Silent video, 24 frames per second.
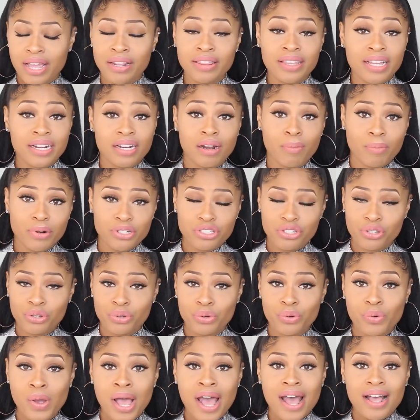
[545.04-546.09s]
and then number
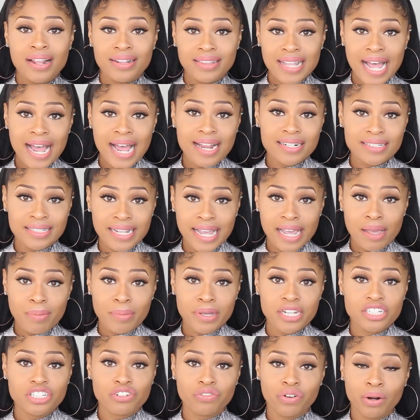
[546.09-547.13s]
2, that
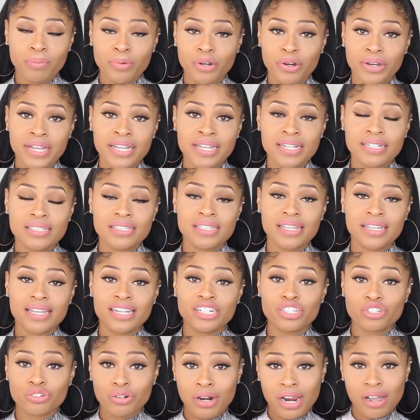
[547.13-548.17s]
damage from your ends
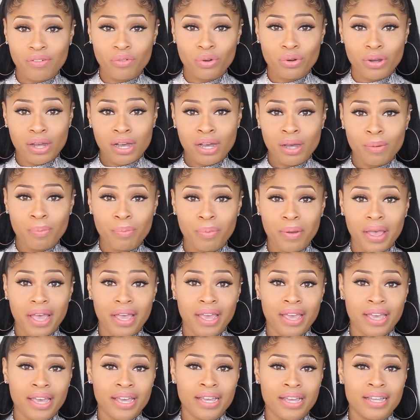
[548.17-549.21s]
can travel up
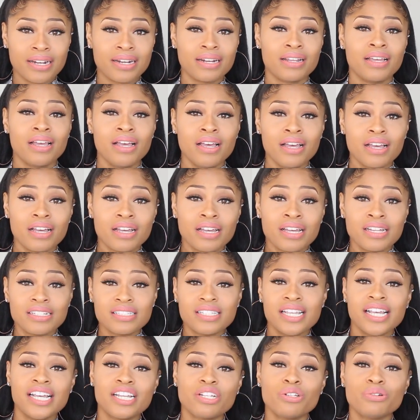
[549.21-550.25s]
and
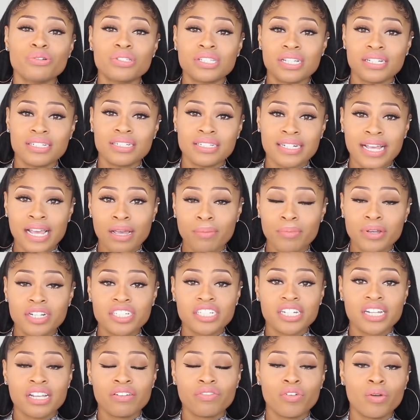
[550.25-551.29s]
continue to
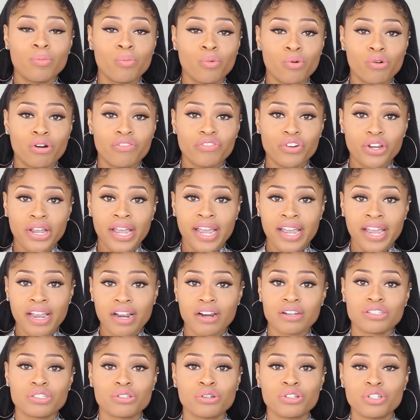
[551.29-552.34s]
damage even more of your
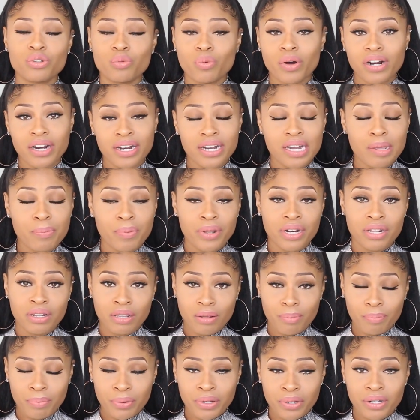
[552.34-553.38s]
hair. So you want to nip it
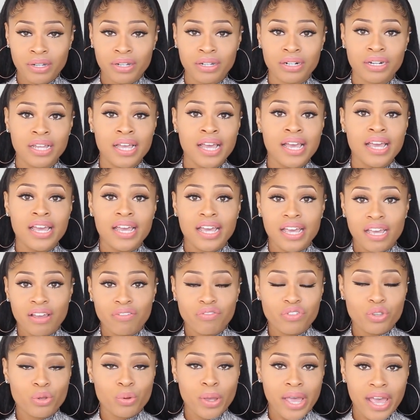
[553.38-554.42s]
in the bud.
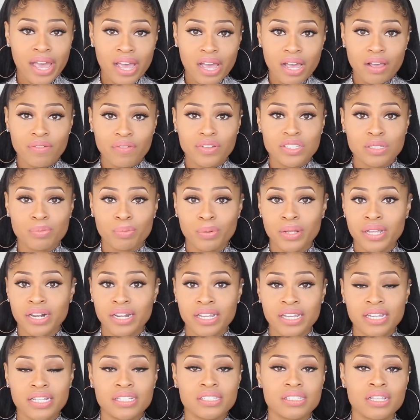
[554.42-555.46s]
If you have split
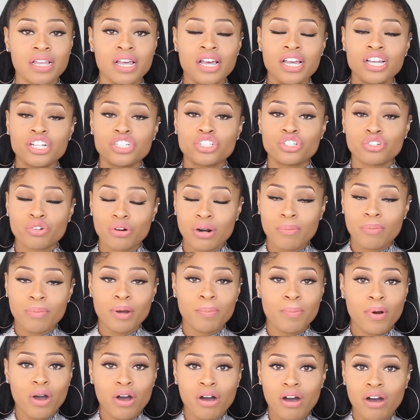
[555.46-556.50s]
ends, trim
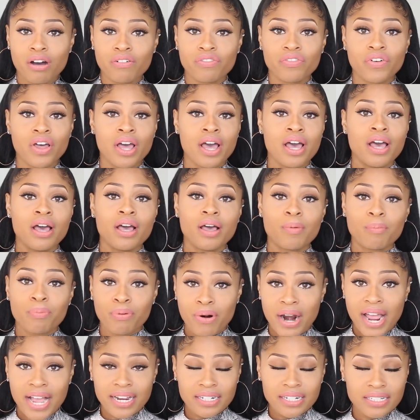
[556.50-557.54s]
them off,
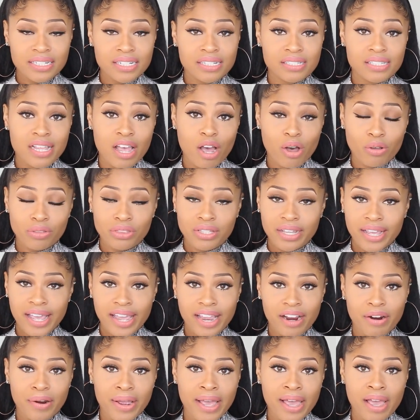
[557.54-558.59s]
practice healthy
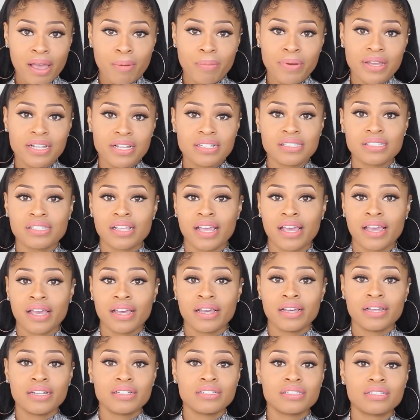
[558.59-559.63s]
hair habits,
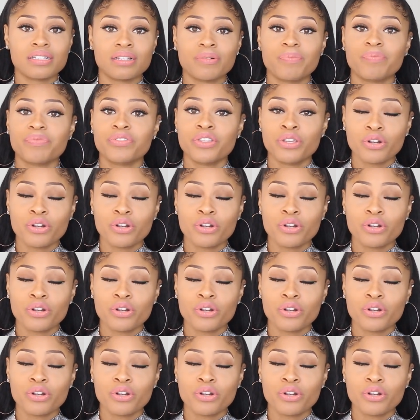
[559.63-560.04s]
and